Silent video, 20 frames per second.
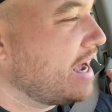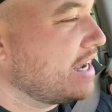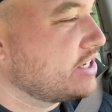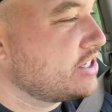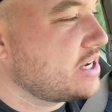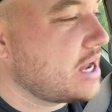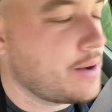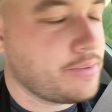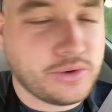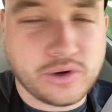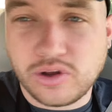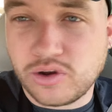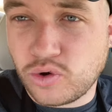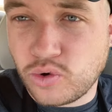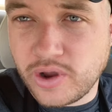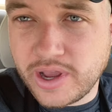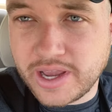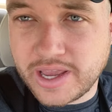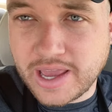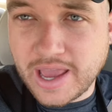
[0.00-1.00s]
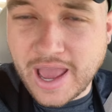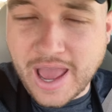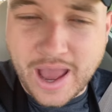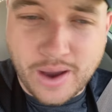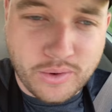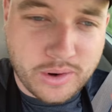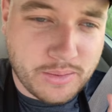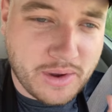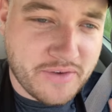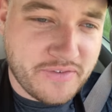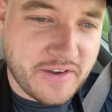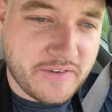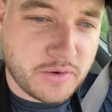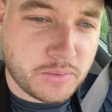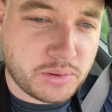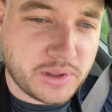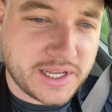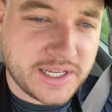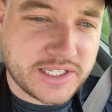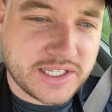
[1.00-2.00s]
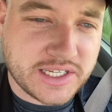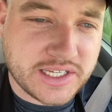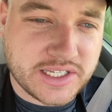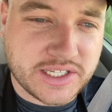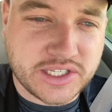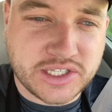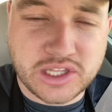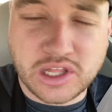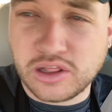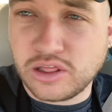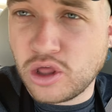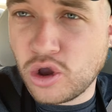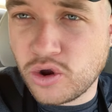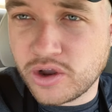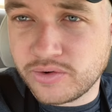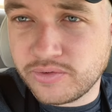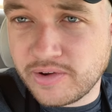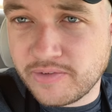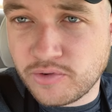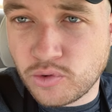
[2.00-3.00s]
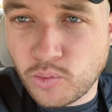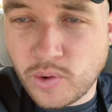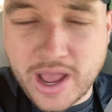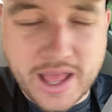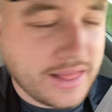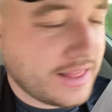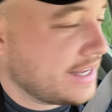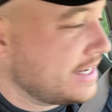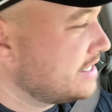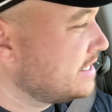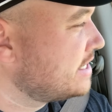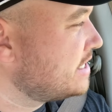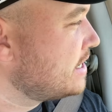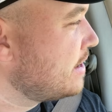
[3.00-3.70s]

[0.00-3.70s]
I stopped real quick at one of my favorite places, the Logan River Wetlands,